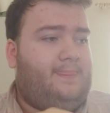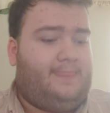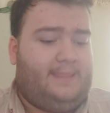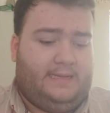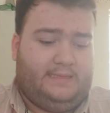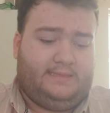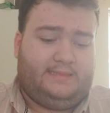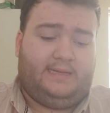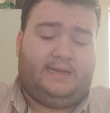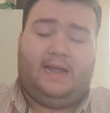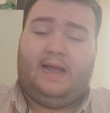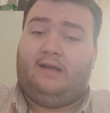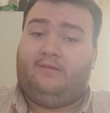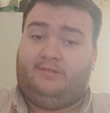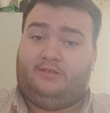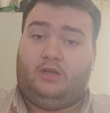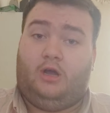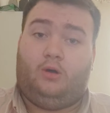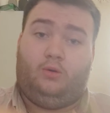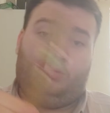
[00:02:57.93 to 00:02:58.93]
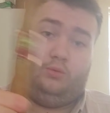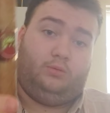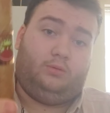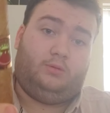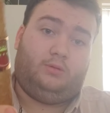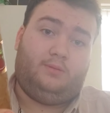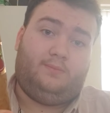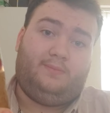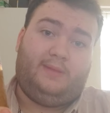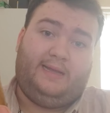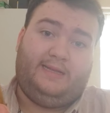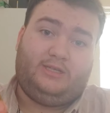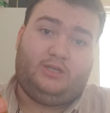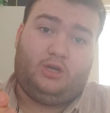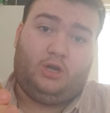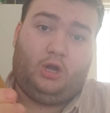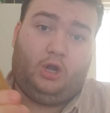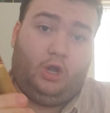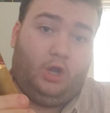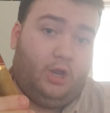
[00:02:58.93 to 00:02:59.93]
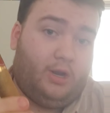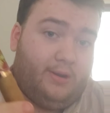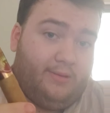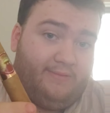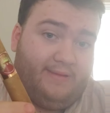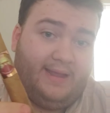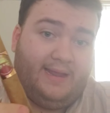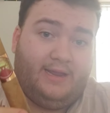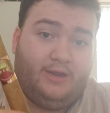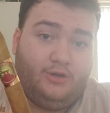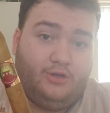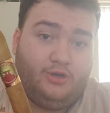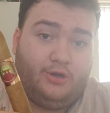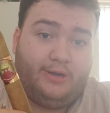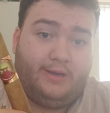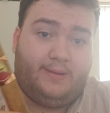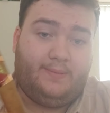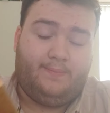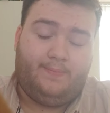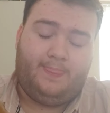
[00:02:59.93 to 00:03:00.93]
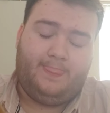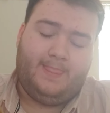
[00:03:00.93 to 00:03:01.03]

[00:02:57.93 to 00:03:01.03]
This cigar is old. It's got a lot of age on it.